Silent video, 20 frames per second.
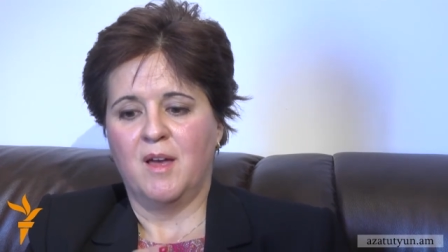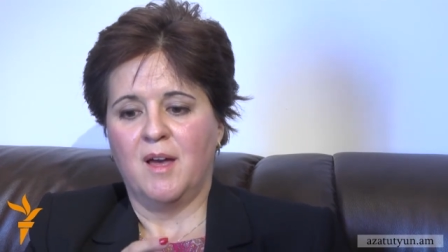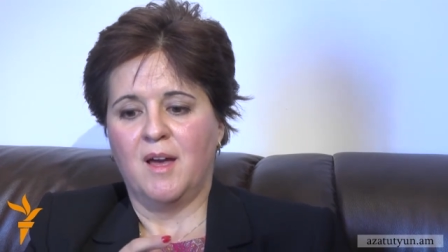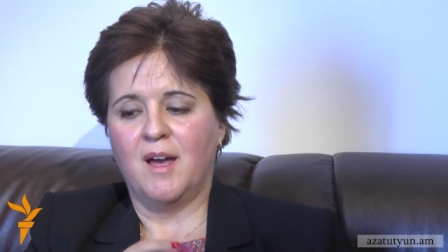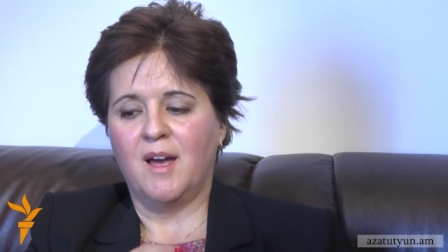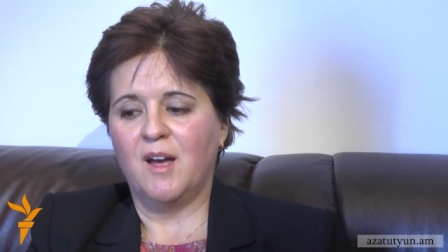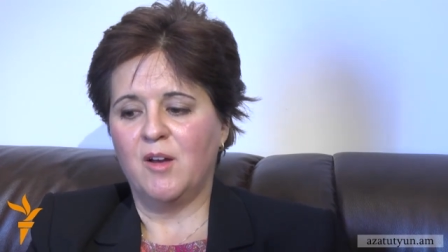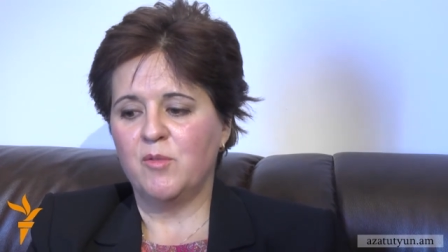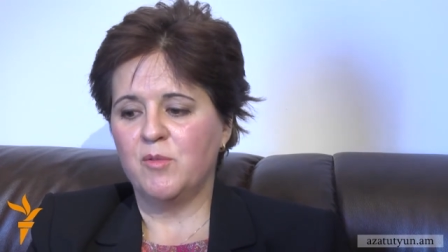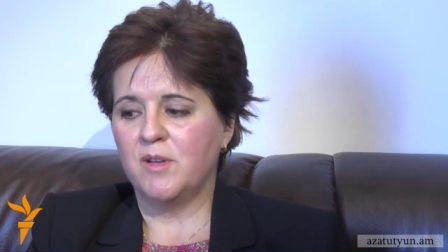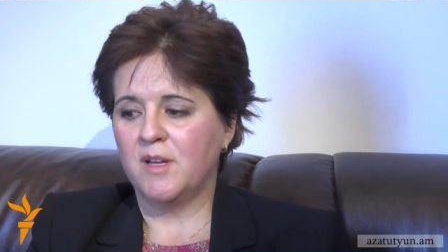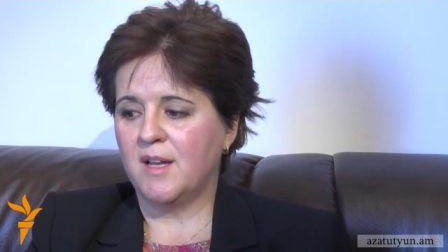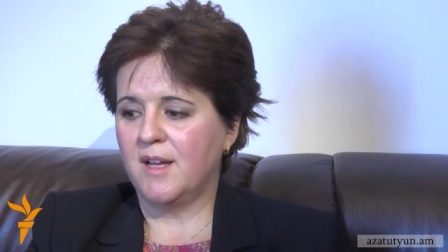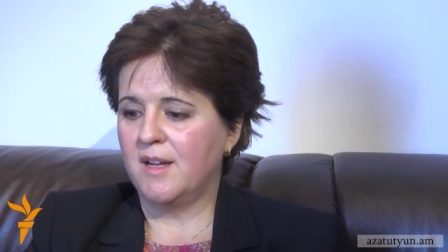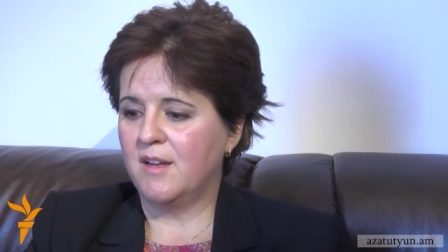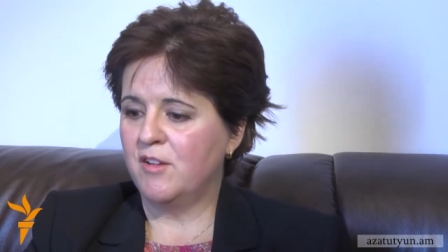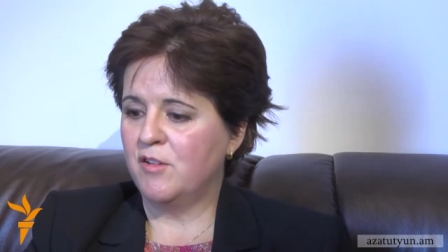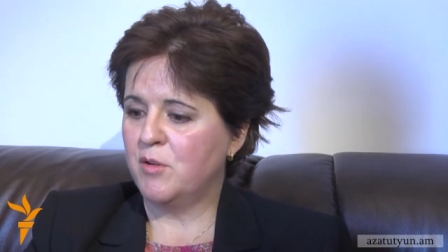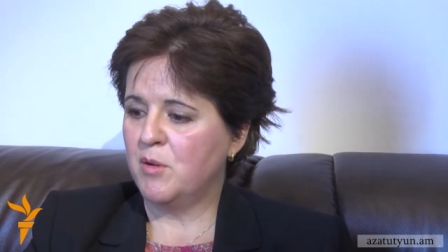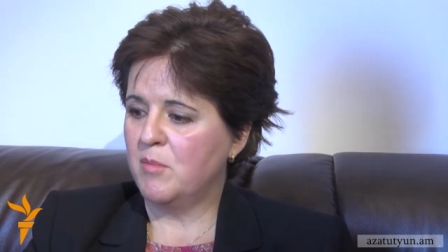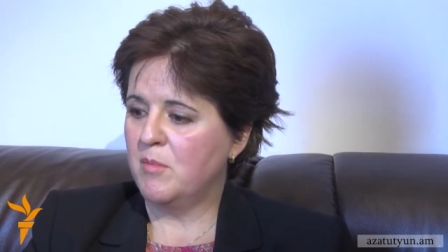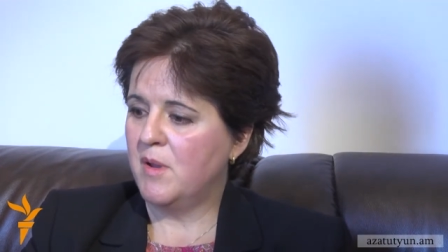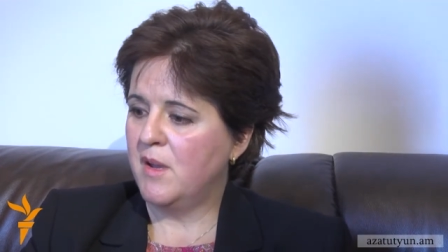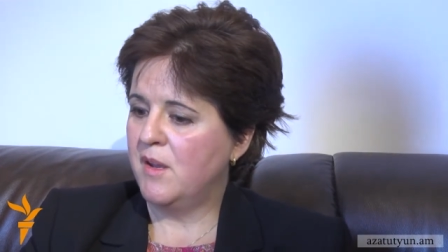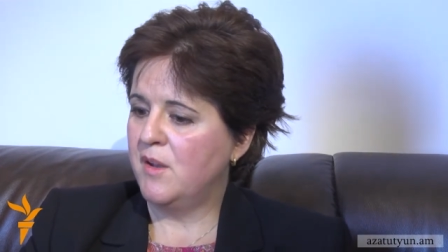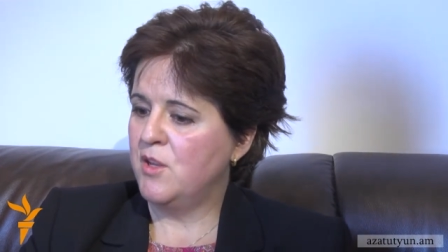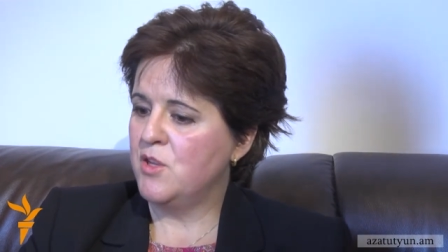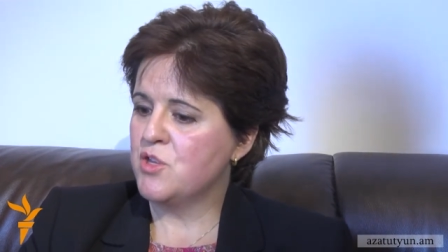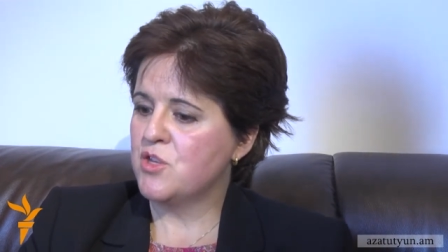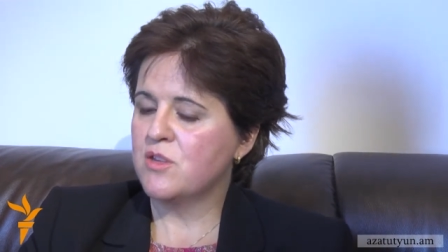how the country
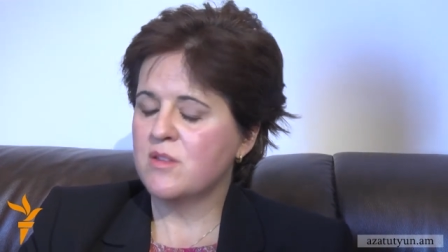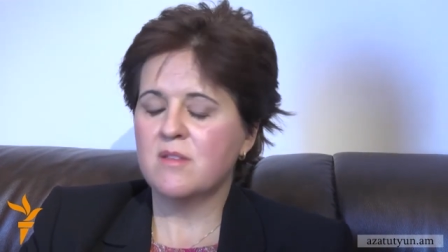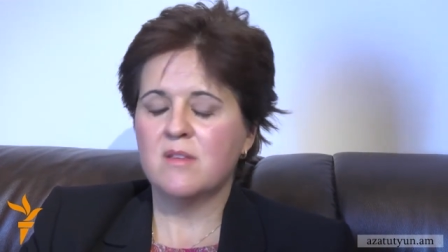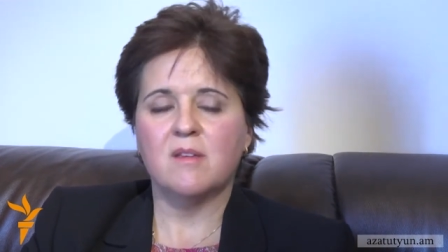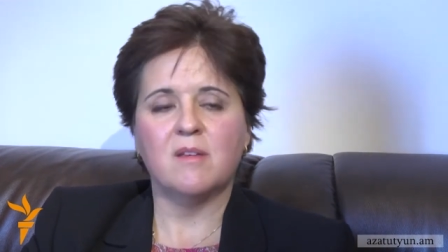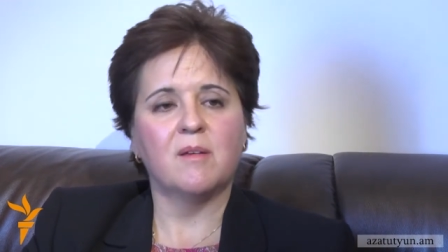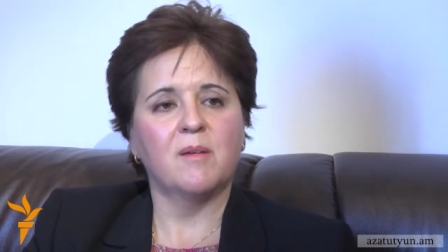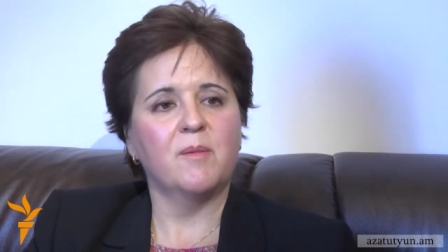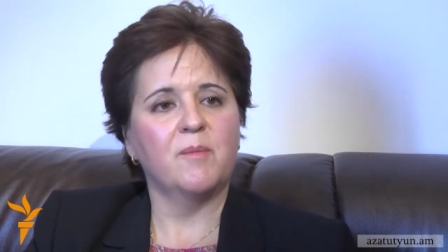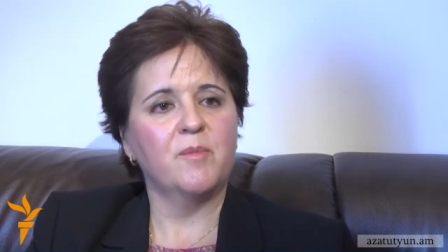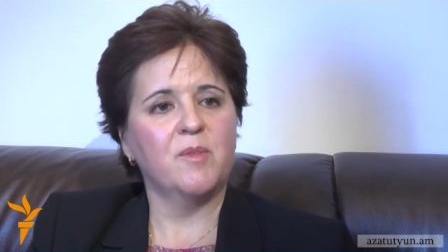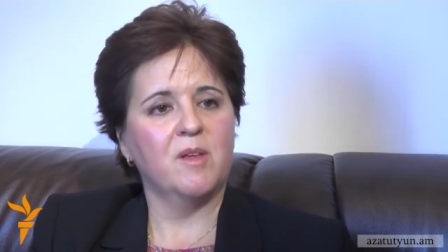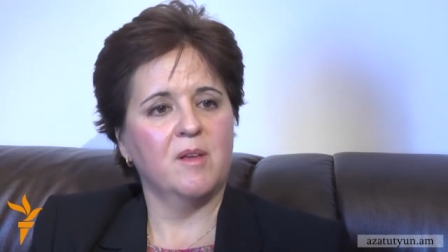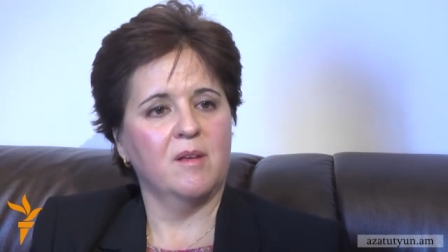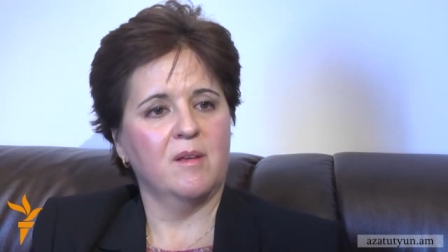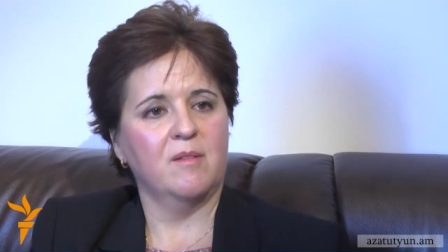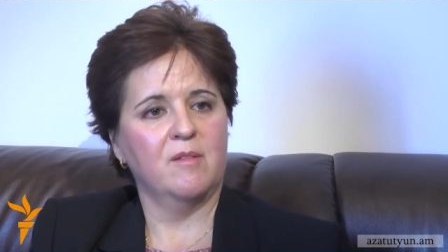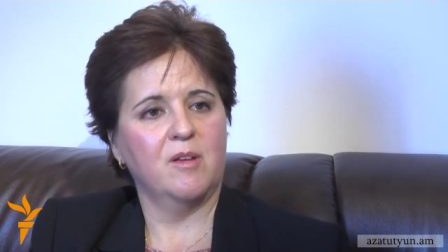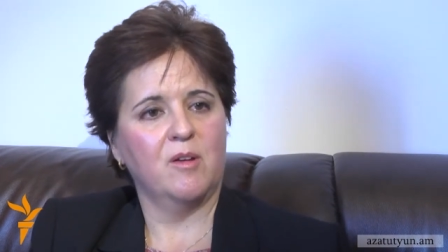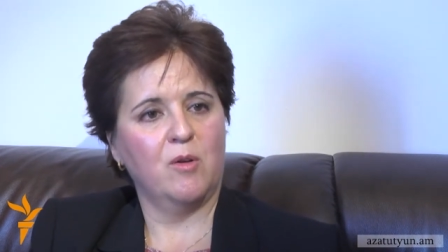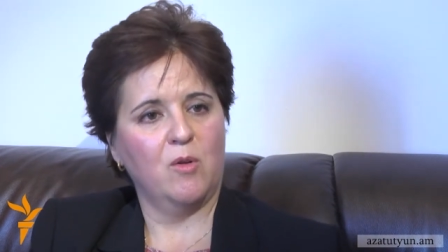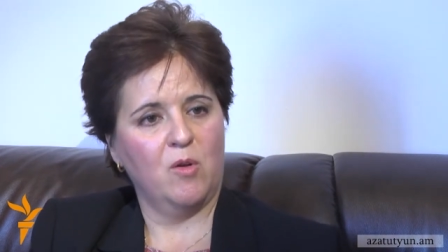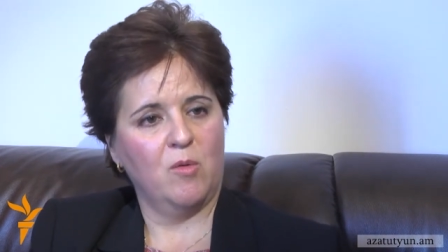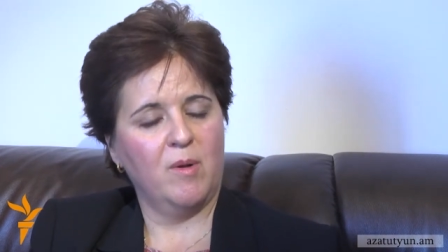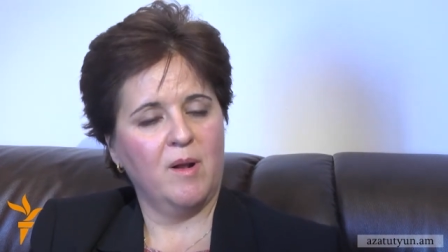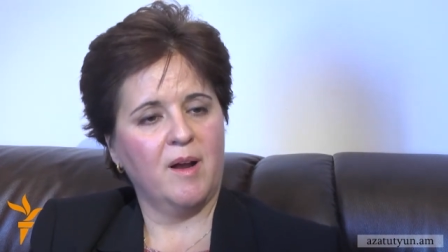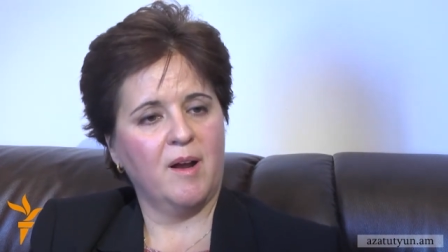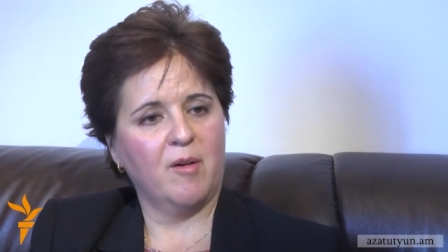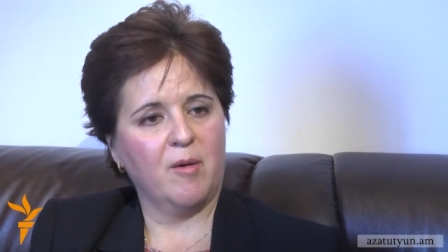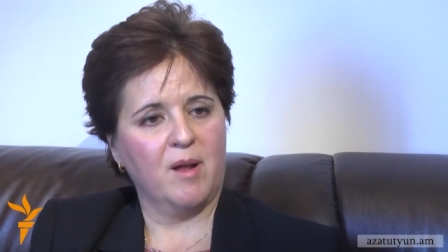managed the
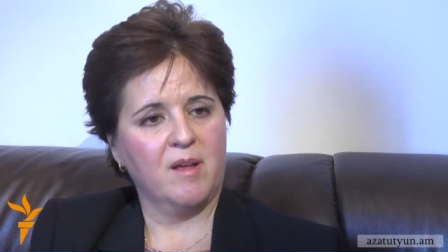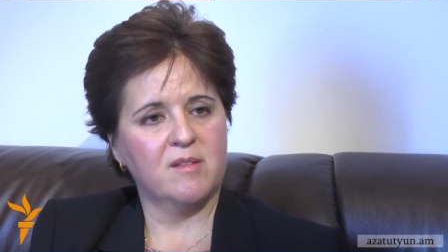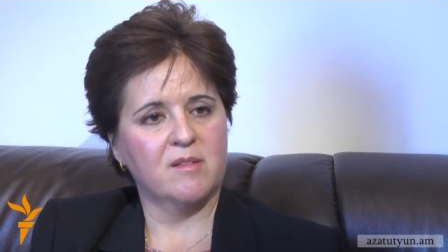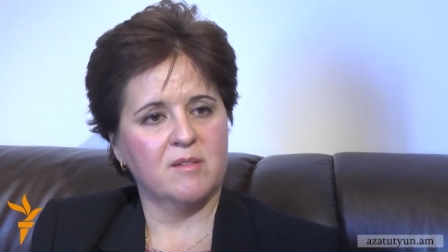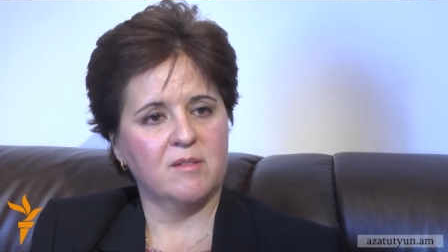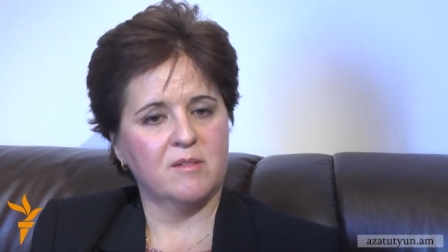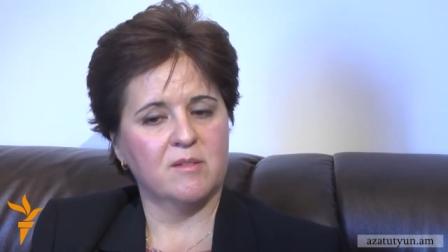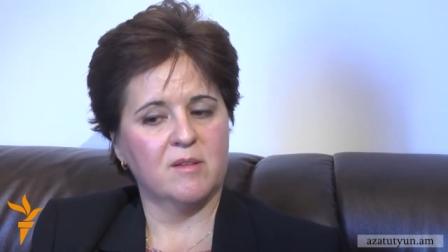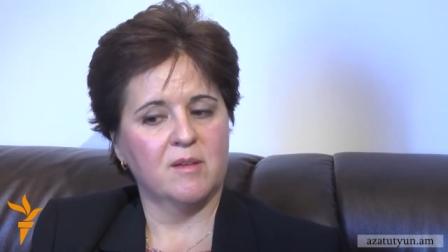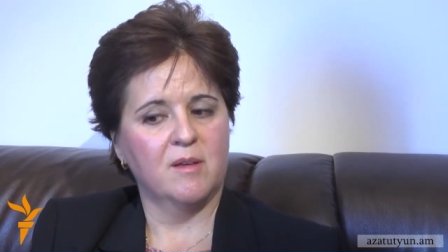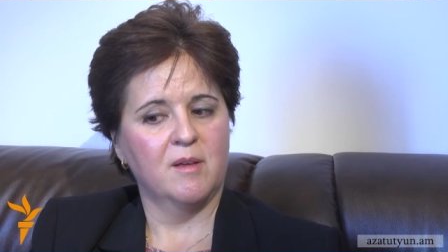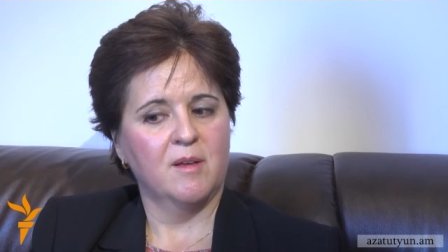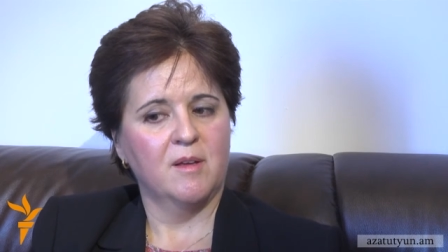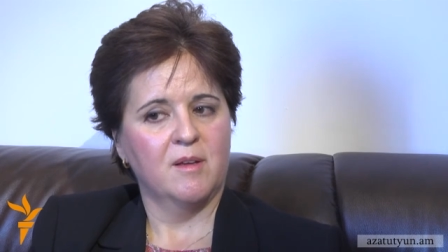global crisis.